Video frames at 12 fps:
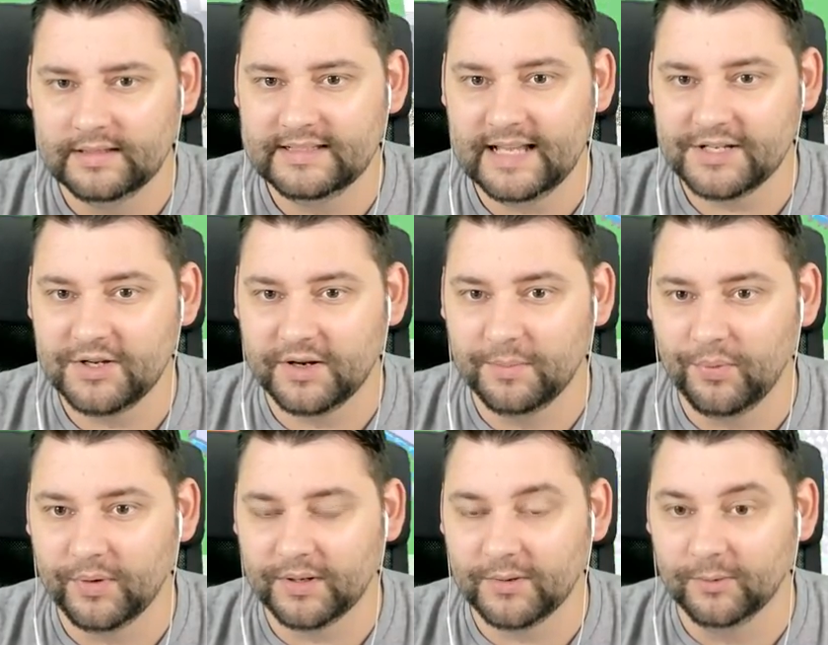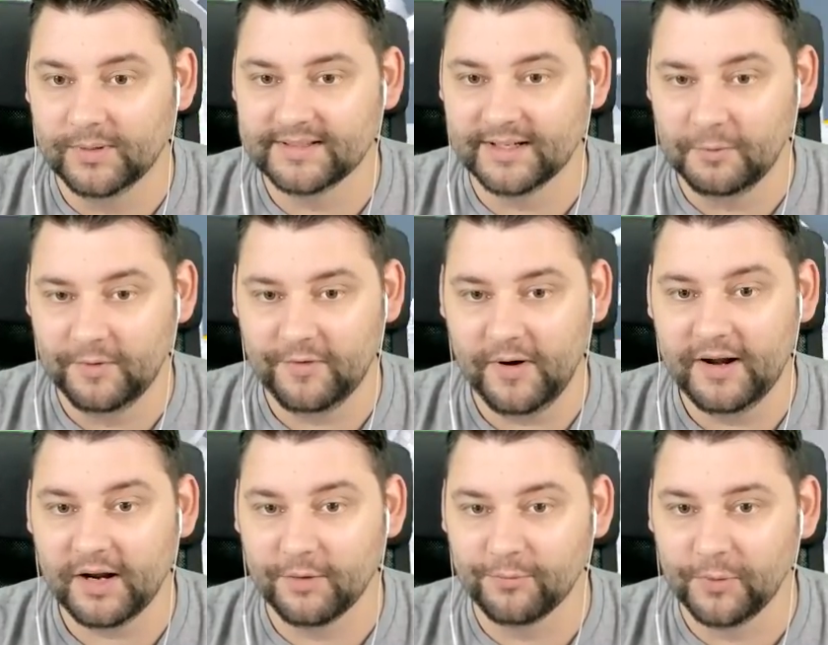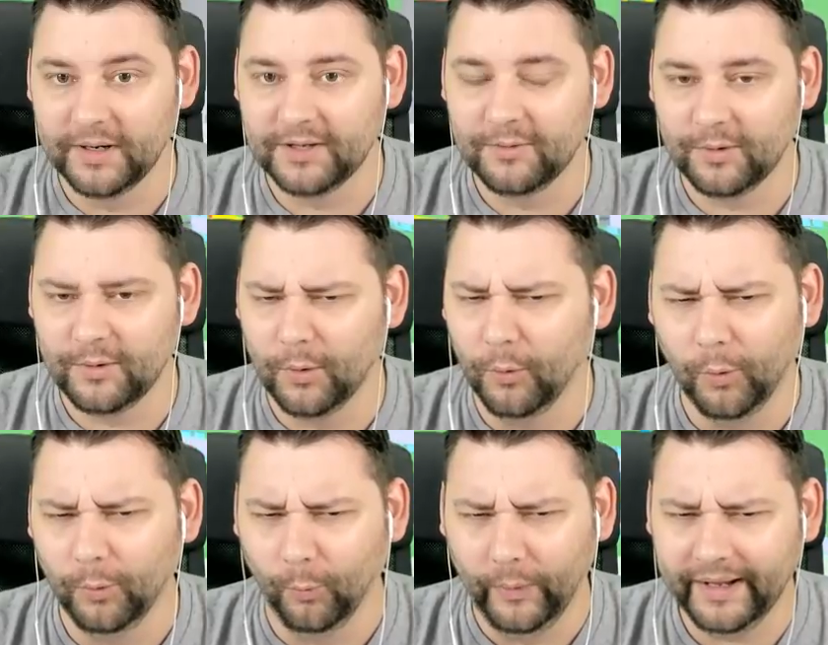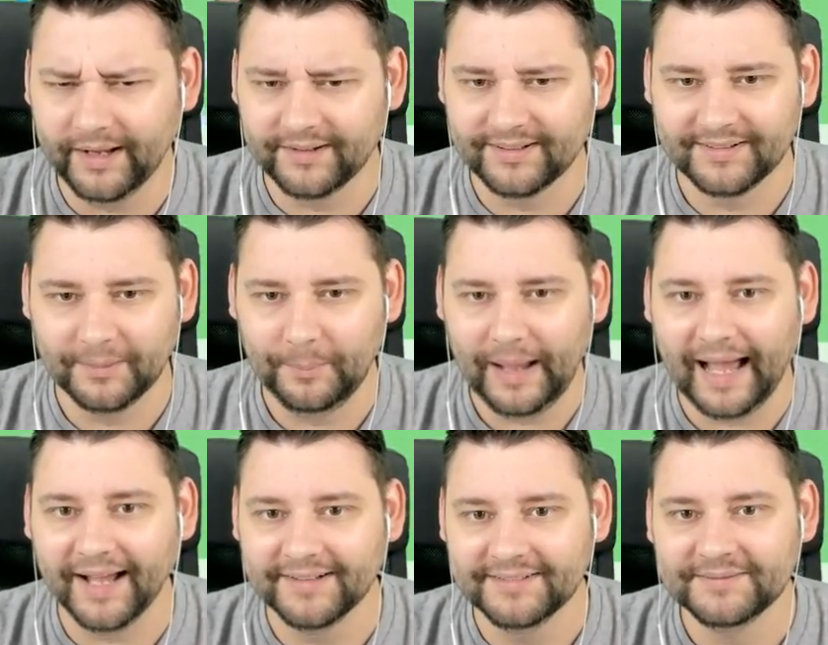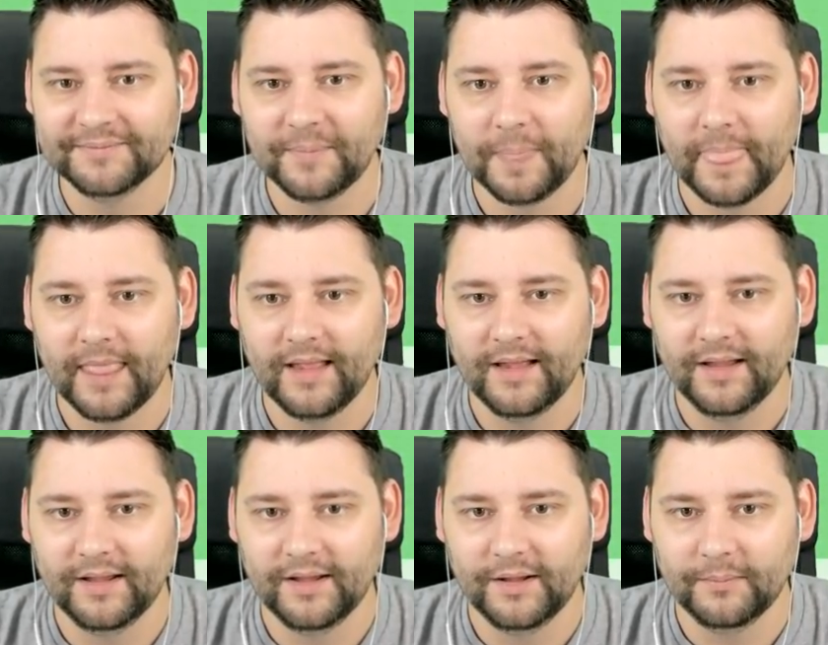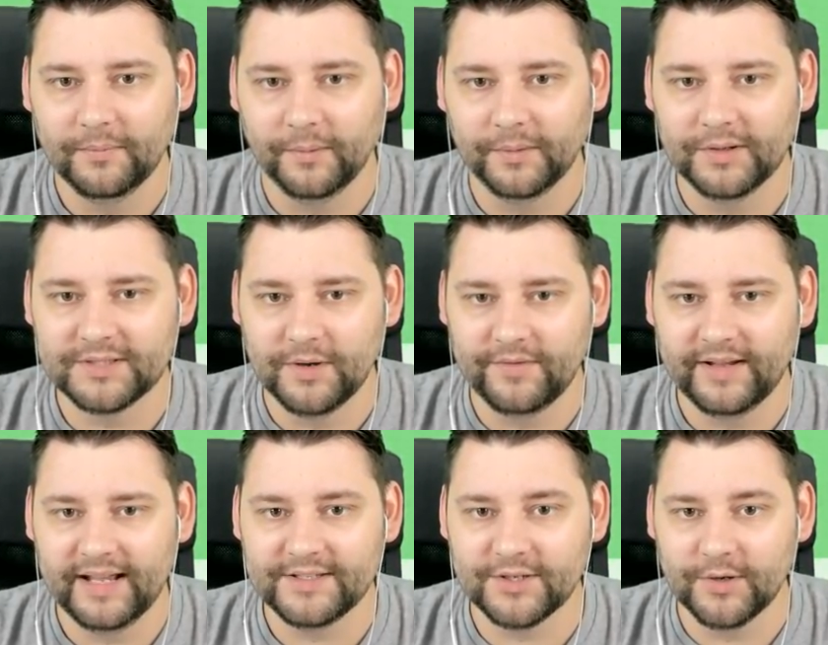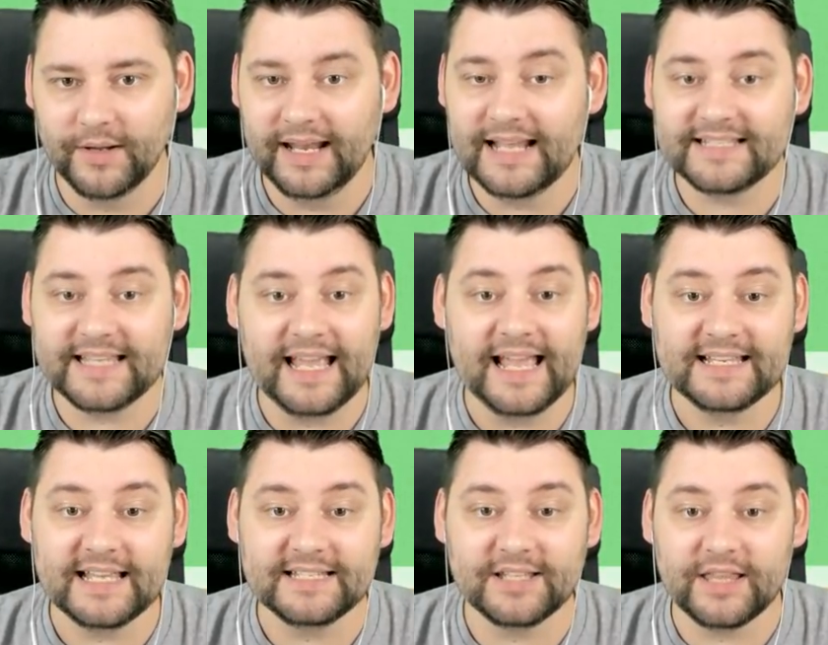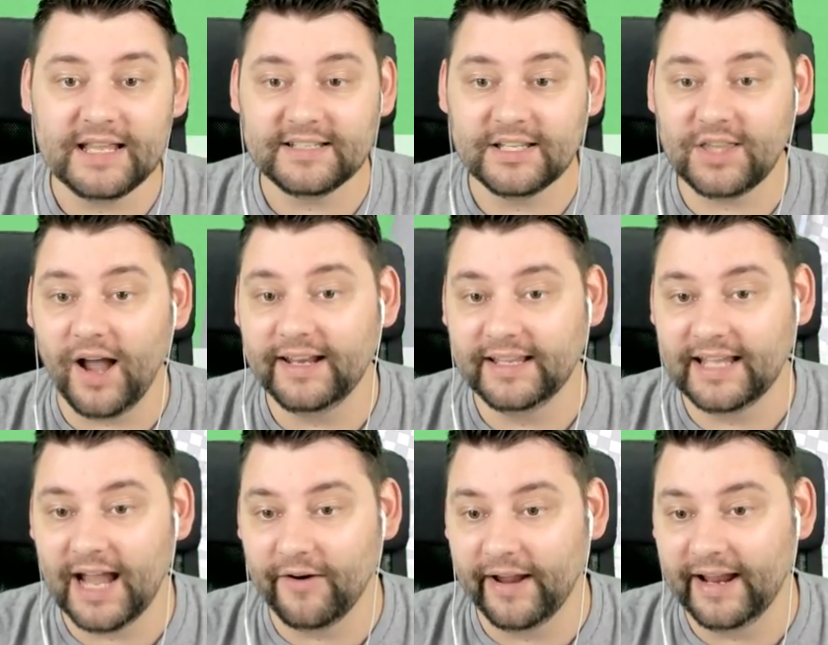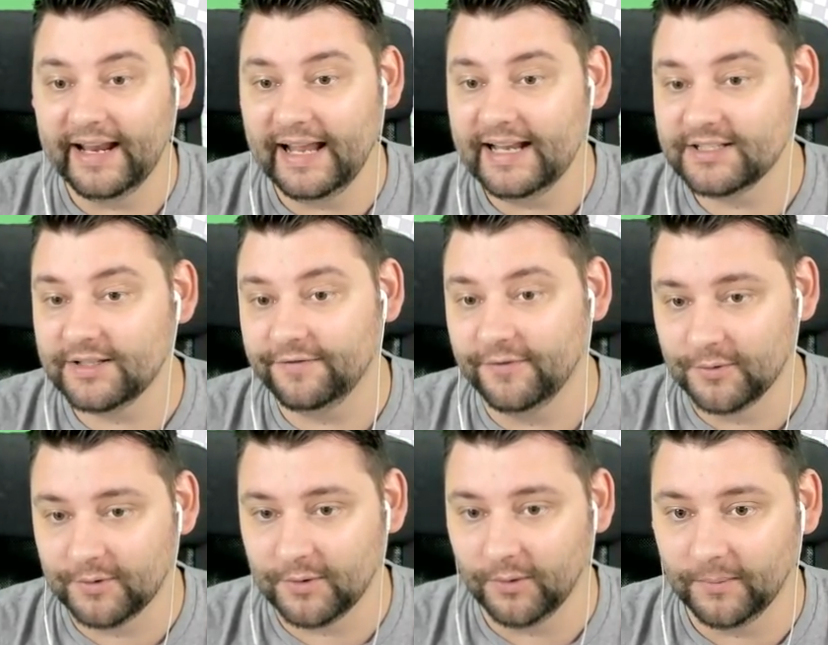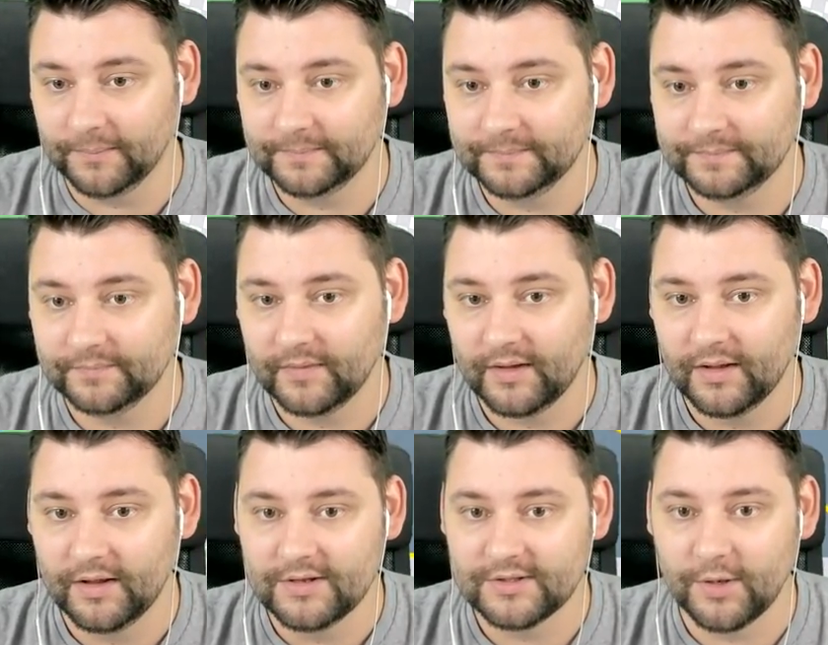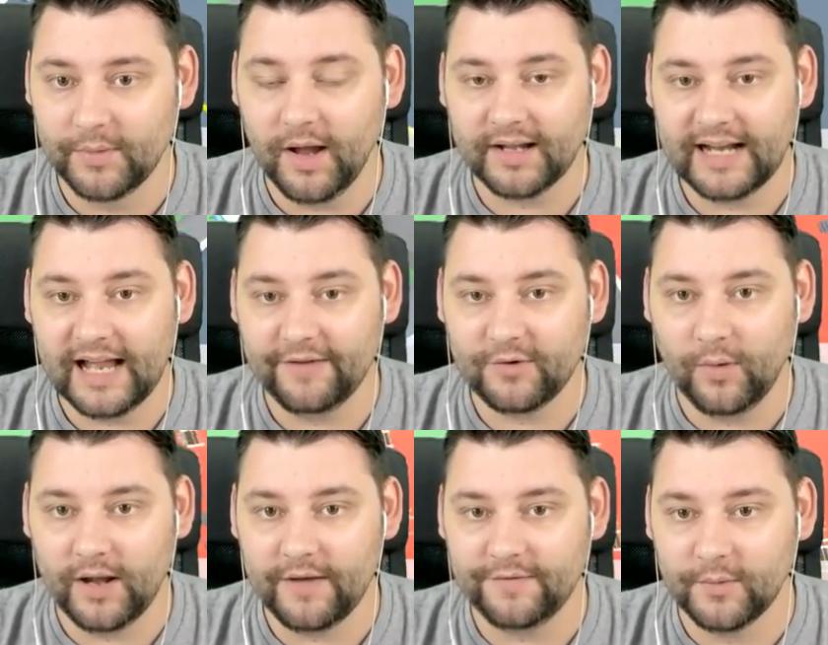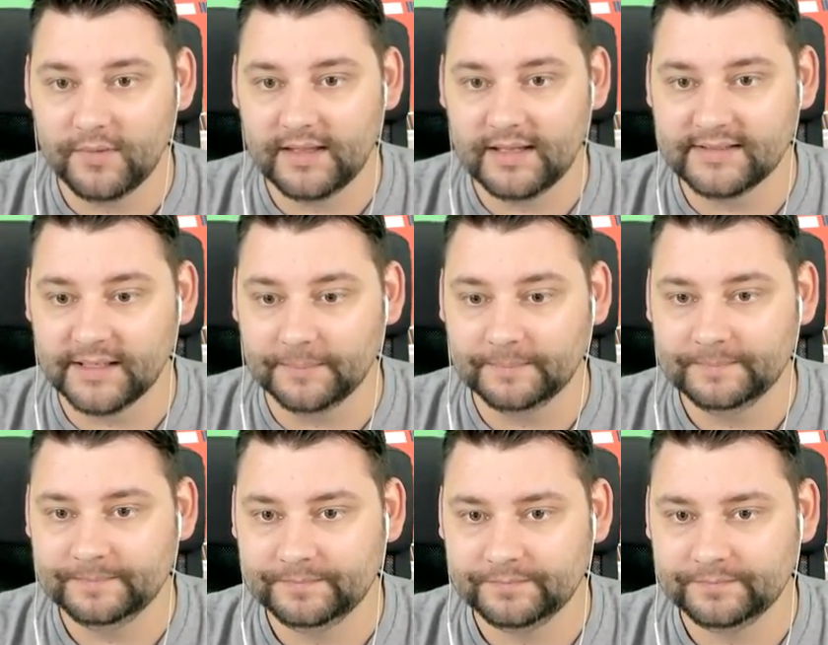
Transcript: This is actually looking pretty cool, isn't it? We've created like a really cool, weird pattern. But we'll do some over here too. It is it's the it's the dining area. It, it is the food court. So we are going to have quite a few of these in.